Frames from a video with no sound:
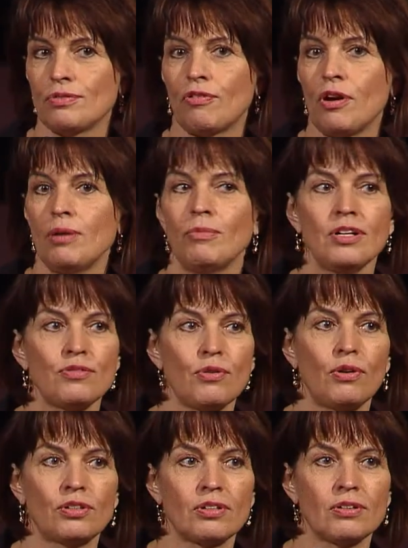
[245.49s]
from
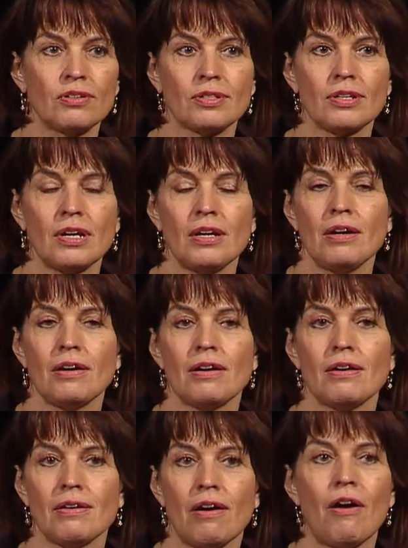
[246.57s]
researchers
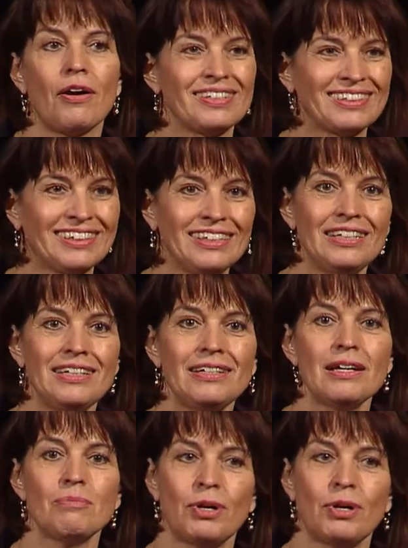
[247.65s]
are the key,